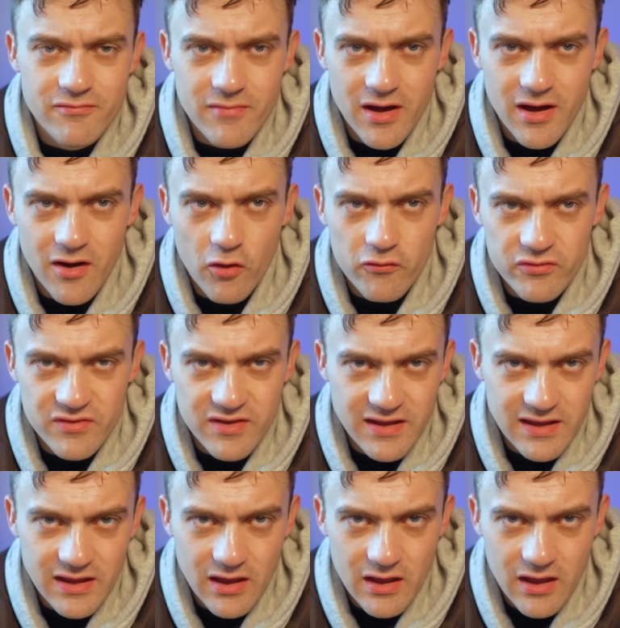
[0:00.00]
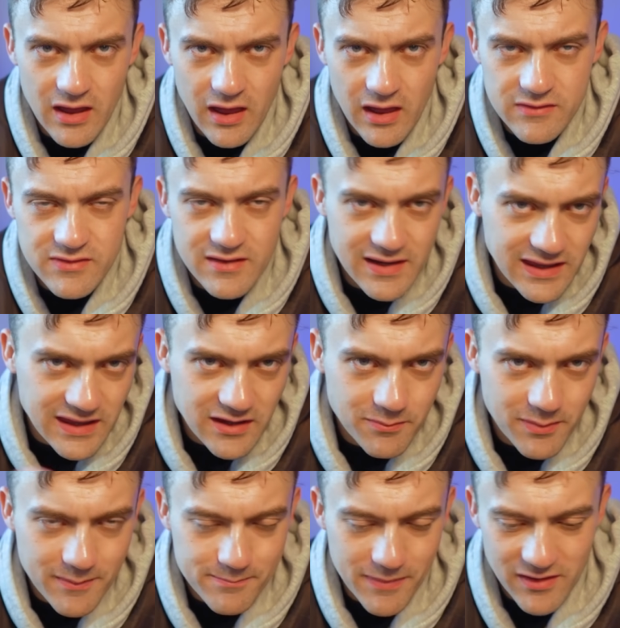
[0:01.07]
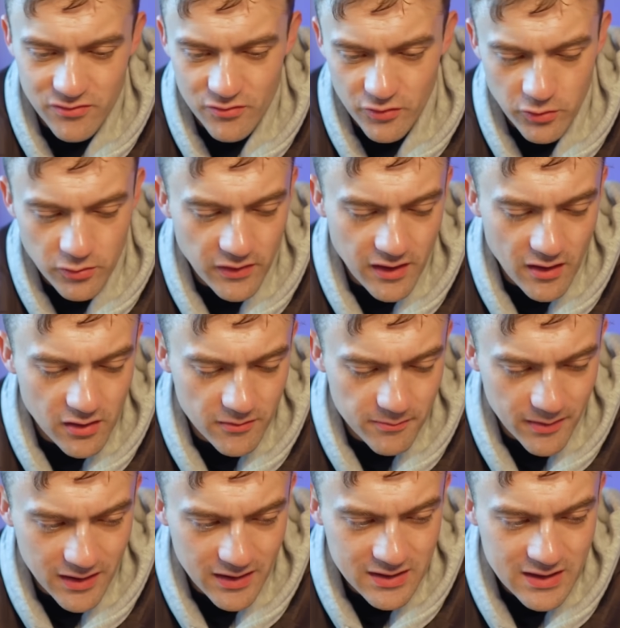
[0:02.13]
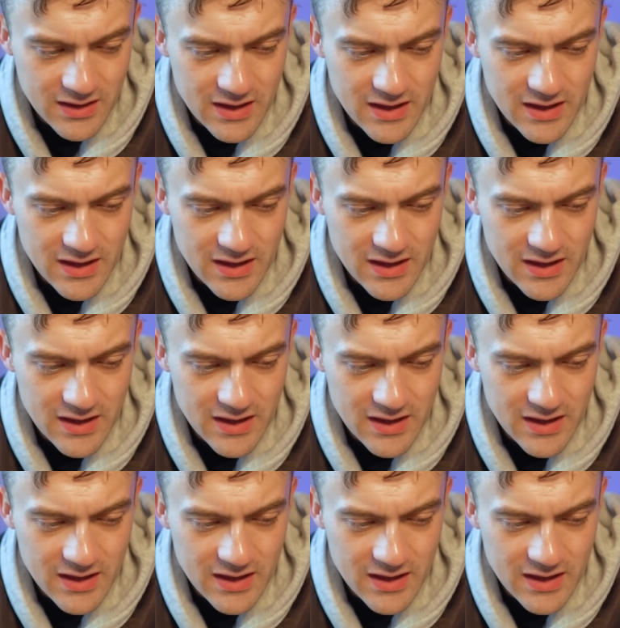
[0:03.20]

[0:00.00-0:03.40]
uh, obviously in the league based on who they are. But